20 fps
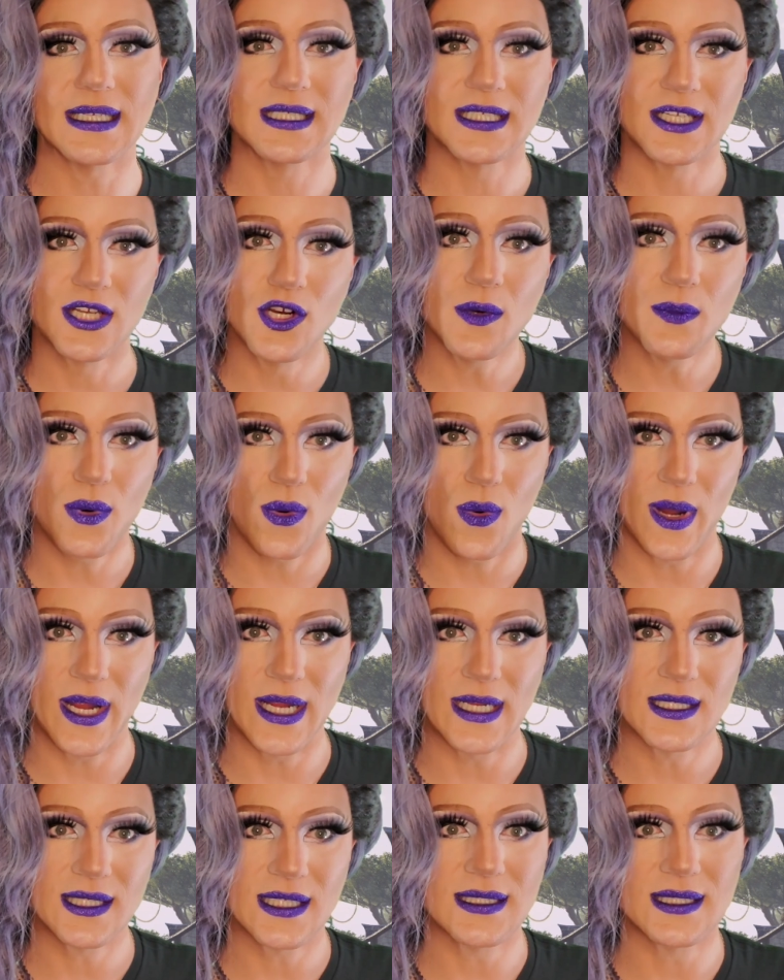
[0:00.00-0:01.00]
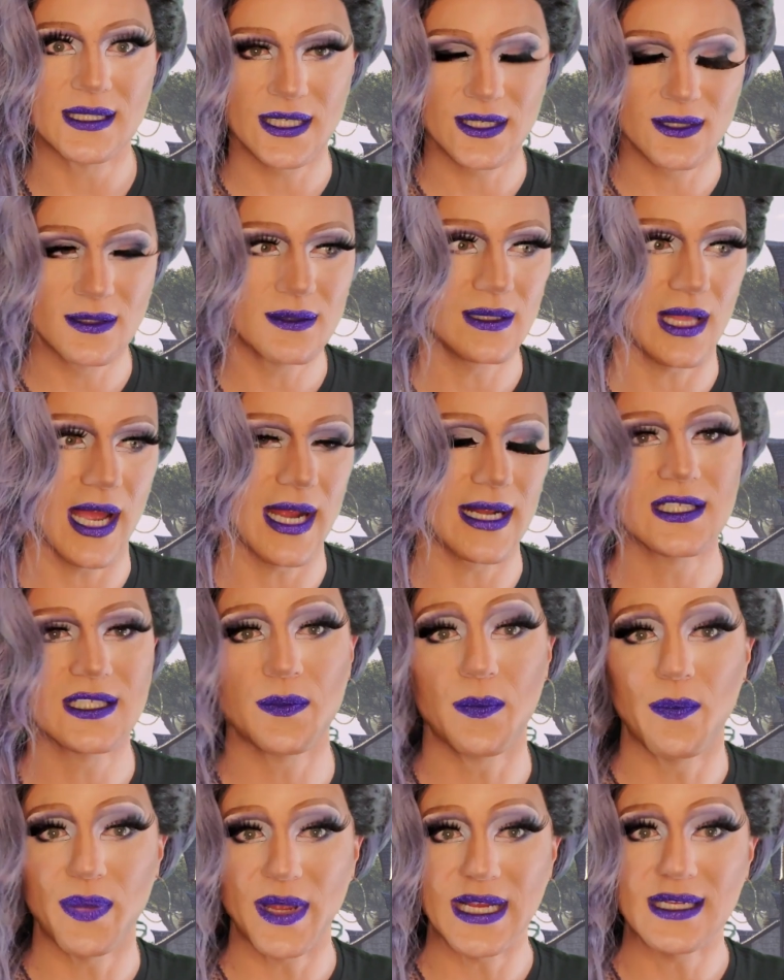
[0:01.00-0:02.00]
skill points and skill lines
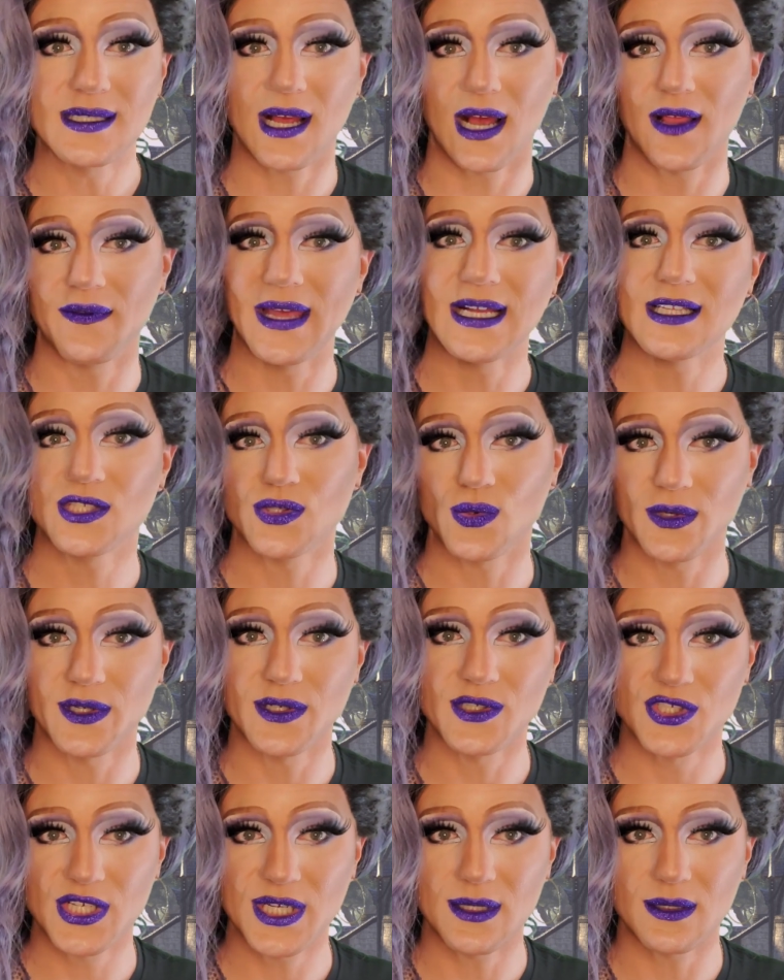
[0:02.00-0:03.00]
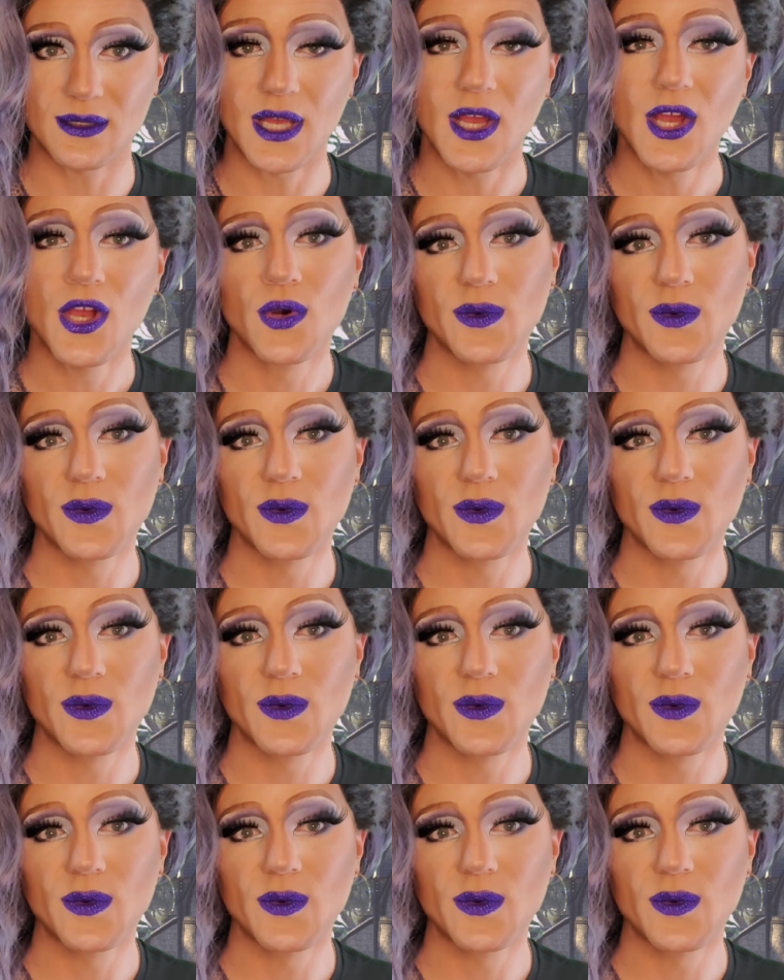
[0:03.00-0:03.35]
based on that sword and shield,